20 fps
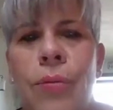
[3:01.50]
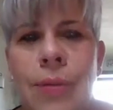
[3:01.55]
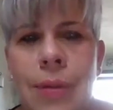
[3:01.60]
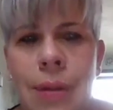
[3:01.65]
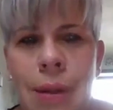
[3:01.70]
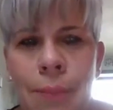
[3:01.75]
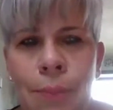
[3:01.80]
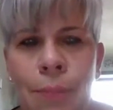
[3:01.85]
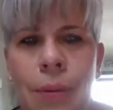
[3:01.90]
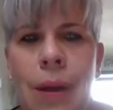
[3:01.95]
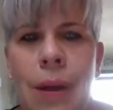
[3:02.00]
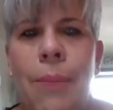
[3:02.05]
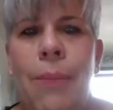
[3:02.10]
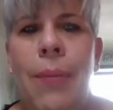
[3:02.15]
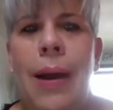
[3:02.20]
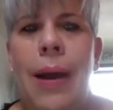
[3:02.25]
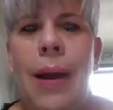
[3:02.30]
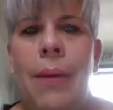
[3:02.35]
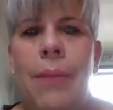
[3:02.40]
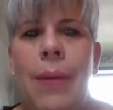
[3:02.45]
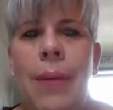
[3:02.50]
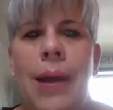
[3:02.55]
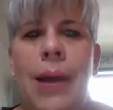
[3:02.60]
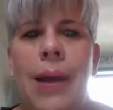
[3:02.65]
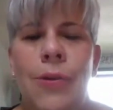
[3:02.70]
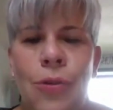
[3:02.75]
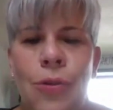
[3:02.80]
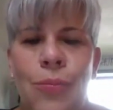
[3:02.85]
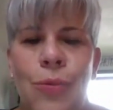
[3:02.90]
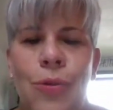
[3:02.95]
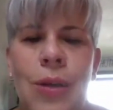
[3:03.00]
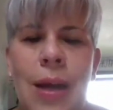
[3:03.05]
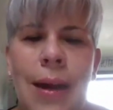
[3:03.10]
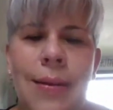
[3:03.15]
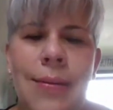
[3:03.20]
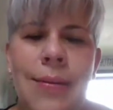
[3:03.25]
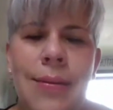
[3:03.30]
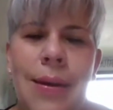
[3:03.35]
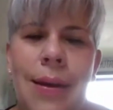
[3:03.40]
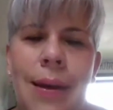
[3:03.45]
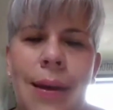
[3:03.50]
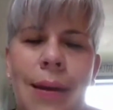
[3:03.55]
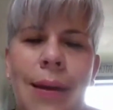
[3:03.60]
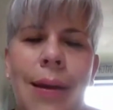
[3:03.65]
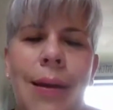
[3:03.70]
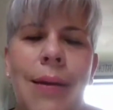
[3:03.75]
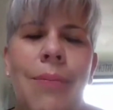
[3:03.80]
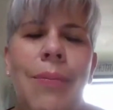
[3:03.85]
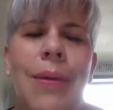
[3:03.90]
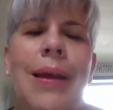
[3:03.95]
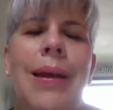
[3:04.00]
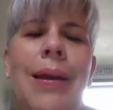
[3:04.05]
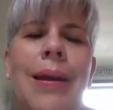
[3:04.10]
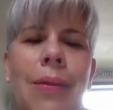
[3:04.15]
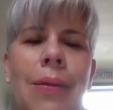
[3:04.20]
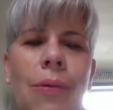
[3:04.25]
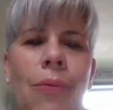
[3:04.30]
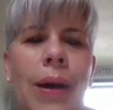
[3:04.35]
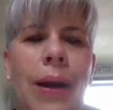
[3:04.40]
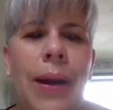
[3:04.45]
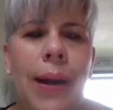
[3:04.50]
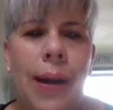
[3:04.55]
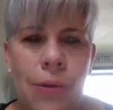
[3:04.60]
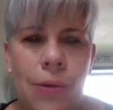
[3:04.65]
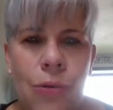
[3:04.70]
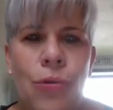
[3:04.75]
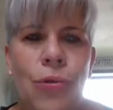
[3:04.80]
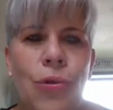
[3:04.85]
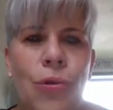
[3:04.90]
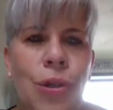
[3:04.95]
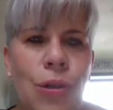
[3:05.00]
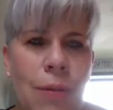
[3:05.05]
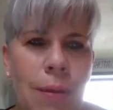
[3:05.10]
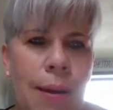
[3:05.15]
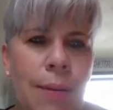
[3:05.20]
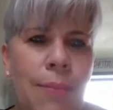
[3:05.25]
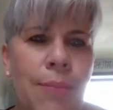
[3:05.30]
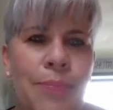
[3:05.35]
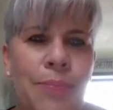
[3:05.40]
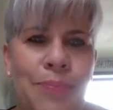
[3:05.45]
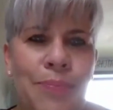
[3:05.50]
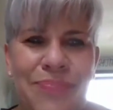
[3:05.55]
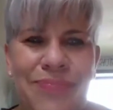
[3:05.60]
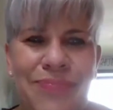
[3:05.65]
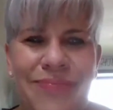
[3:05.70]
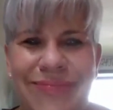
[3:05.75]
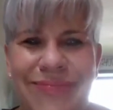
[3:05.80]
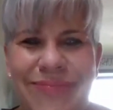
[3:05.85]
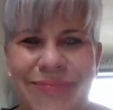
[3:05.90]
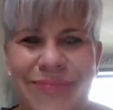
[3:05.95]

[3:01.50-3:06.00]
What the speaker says: simply by my customers asking and me getting the right answer to them.